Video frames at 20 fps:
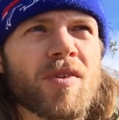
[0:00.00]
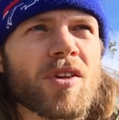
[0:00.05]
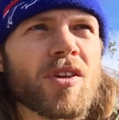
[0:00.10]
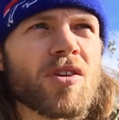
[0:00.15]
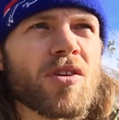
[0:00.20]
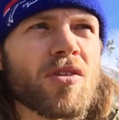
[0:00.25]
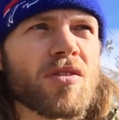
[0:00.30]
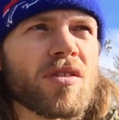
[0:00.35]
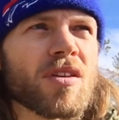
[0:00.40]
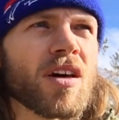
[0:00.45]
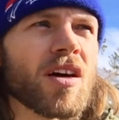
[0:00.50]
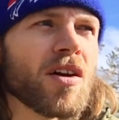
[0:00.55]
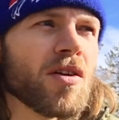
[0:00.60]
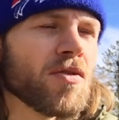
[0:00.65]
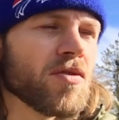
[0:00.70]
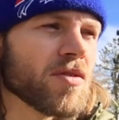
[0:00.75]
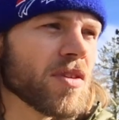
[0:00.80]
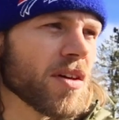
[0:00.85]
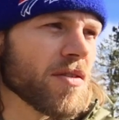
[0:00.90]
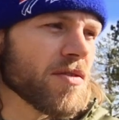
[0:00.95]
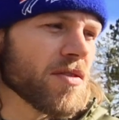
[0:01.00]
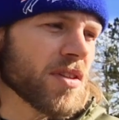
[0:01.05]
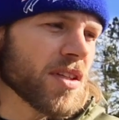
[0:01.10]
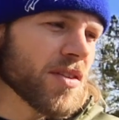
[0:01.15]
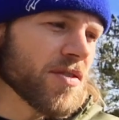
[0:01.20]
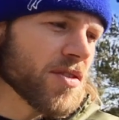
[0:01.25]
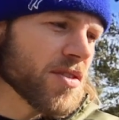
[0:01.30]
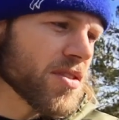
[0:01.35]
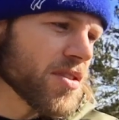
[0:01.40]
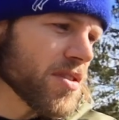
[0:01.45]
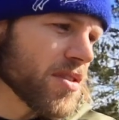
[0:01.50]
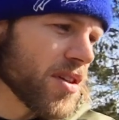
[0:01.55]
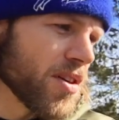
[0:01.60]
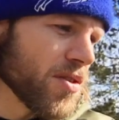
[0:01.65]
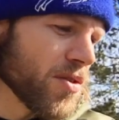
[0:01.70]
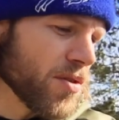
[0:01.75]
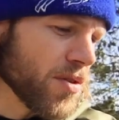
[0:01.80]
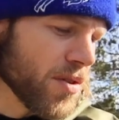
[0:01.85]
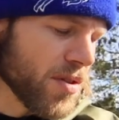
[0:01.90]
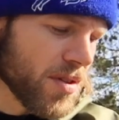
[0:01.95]
You know, love will never leave us
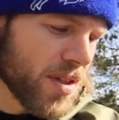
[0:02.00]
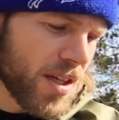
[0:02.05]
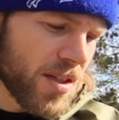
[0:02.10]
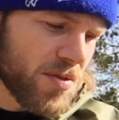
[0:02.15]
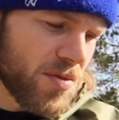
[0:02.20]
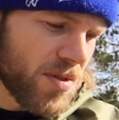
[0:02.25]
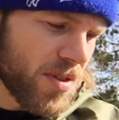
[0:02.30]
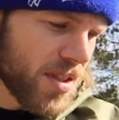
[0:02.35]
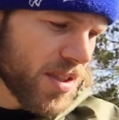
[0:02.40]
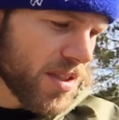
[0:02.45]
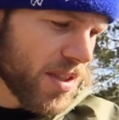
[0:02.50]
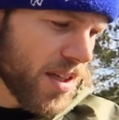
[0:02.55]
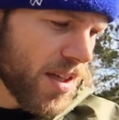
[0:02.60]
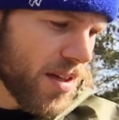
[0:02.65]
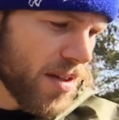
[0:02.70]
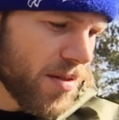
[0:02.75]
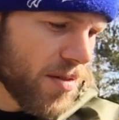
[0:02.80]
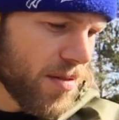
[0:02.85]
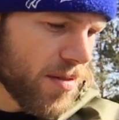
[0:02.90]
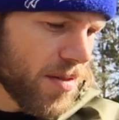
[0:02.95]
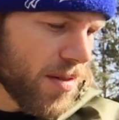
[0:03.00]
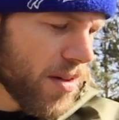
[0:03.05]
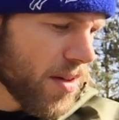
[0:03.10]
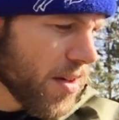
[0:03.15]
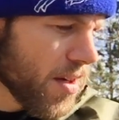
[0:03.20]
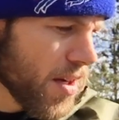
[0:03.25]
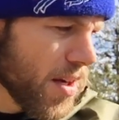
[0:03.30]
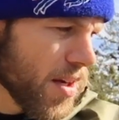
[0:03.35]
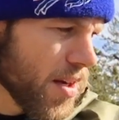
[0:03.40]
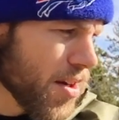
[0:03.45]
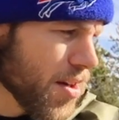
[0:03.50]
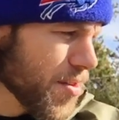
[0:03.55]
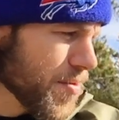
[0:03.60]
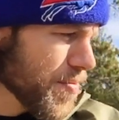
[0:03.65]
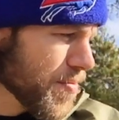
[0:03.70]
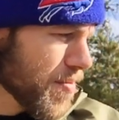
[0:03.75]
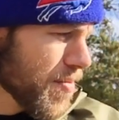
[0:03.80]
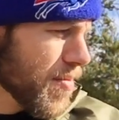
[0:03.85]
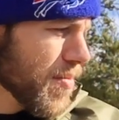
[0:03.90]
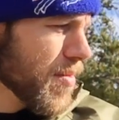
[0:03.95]
alone. That's what he said.
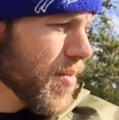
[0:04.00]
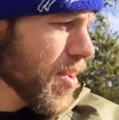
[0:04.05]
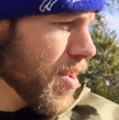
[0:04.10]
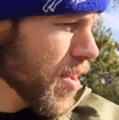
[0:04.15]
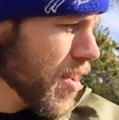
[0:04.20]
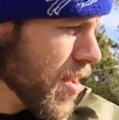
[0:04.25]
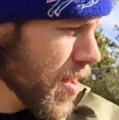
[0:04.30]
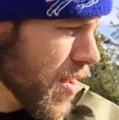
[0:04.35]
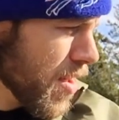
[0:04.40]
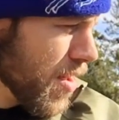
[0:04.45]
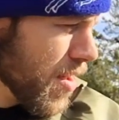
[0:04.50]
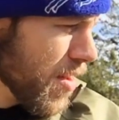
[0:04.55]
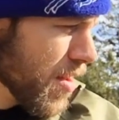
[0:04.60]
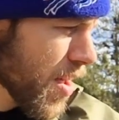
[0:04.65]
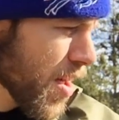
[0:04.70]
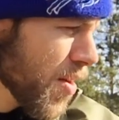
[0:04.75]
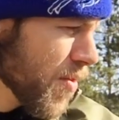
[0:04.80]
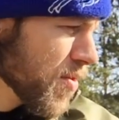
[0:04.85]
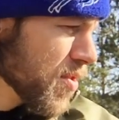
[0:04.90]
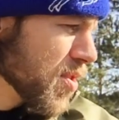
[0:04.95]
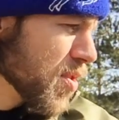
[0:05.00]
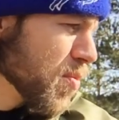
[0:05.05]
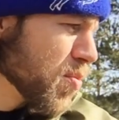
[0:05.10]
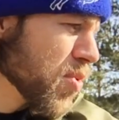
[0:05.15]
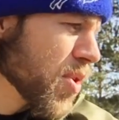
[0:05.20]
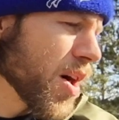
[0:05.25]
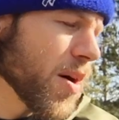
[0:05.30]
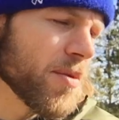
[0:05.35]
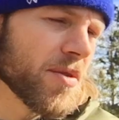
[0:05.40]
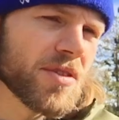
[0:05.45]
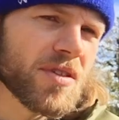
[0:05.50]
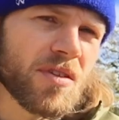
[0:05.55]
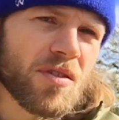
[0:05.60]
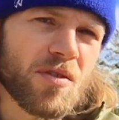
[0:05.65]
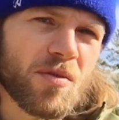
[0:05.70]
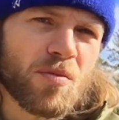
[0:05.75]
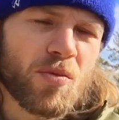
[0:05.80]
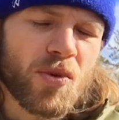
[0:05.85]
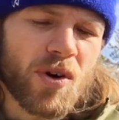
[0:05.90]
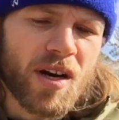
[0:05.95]
Love is the promise of
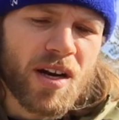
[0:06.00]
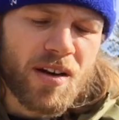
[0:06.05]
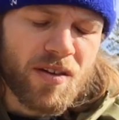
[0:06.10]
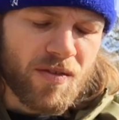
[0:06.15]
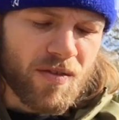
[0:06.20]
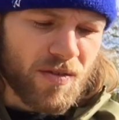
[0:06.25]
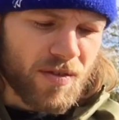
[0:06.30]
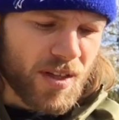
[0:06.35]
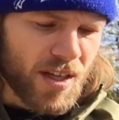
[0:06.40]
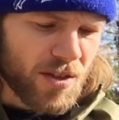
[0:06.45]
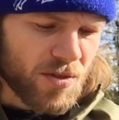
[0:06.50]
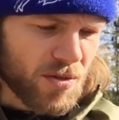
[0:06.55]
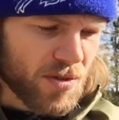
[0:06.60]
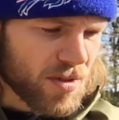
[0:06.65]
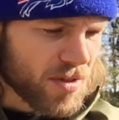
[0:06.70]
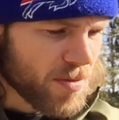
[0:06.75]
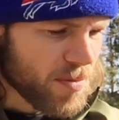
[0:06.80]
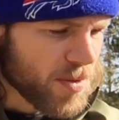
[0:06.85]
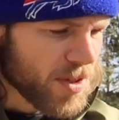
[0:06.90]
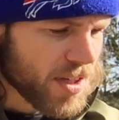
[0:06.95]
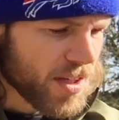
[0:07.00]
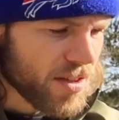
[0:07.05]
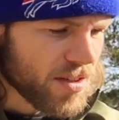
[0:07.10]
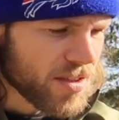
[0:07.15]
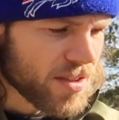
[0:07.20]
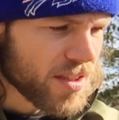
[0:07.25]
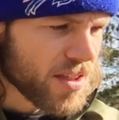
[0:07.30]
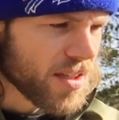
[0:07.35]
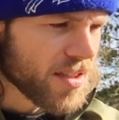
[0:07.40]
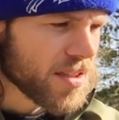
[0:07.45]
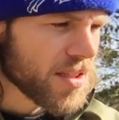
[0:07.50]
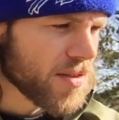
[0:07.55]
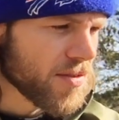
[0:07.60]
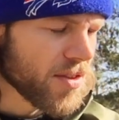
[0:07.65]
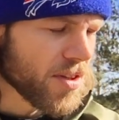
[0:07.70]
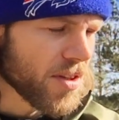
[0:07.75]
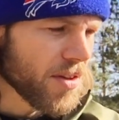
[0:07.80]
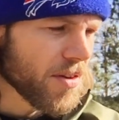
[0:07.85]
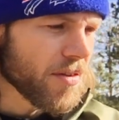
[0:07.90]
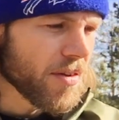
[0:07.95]
the brave. That's what somebody else said,
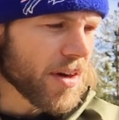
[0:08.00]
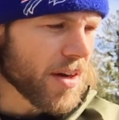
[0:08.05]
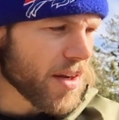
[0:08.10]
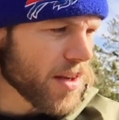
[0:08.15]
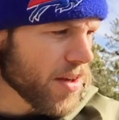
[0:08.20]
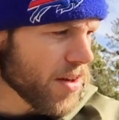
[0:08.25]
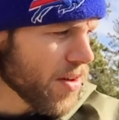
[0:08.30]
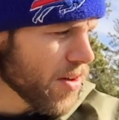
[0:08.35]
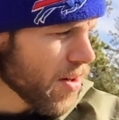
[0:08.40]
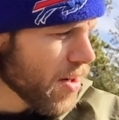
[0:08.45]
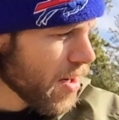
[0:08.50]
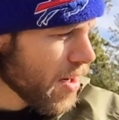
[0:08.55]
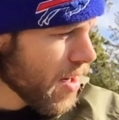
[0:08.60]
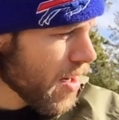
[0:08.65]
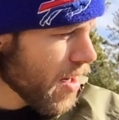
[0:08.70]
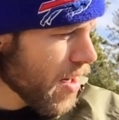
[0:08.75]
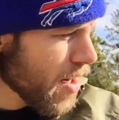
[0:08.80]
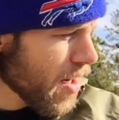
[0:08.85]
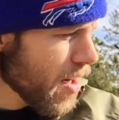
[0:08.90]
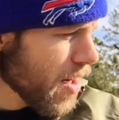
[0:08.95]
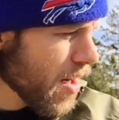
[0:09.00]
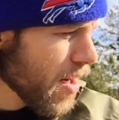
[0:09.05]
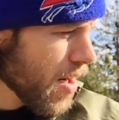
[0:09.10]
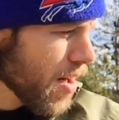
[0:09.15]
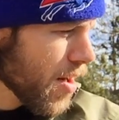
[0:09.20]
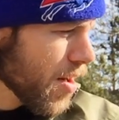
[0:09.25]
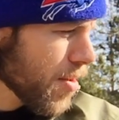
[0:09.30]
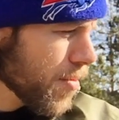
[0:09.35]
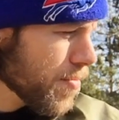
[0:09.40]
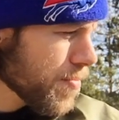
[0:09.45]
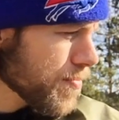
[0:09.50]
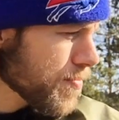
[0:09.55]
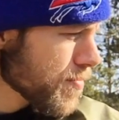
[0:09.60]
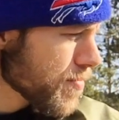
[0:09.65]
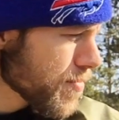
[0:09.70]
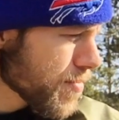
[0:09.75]
TV on the radio. And